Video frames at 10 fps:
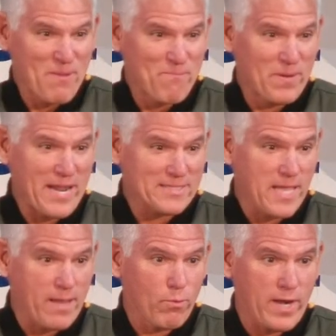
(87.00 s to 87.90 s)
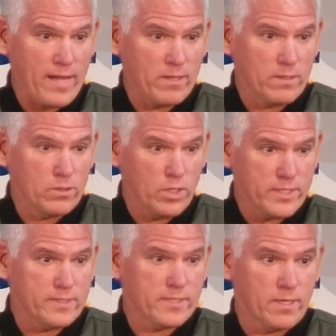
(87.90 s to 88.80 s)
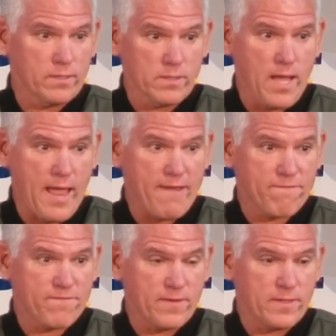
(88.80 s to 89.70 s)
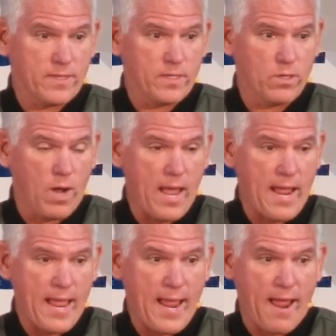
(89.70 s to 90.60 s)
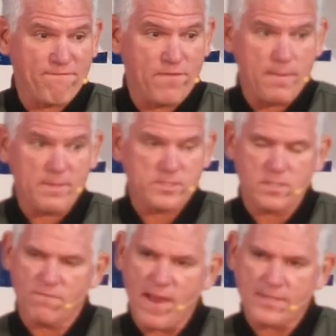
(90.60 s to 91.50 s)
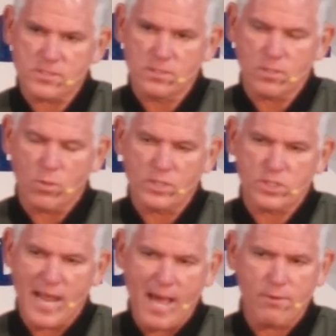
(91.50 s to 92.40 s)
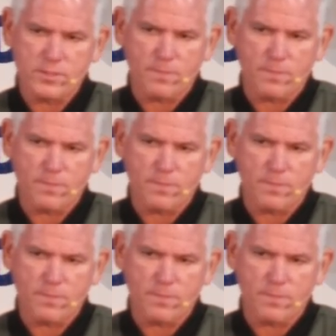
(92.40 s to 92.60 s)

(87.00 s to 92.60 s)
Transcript: But as when I look at their life, you know, I find myself asking the question: how does a